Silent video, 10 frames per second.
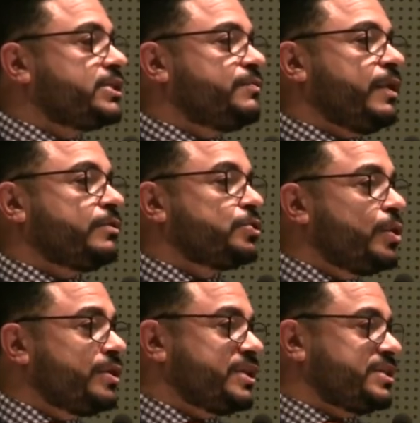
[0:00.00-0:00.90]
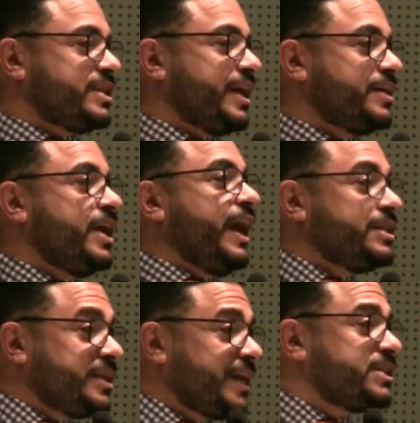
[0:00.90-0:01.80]
his father took the stand
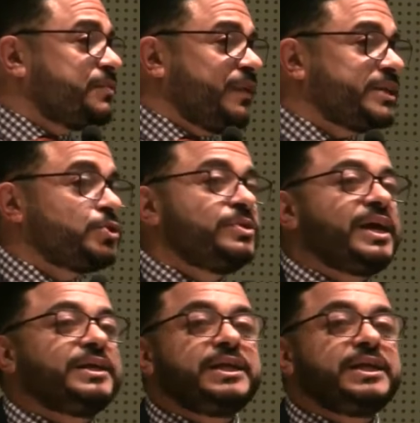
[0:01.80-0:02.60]
and testified to that.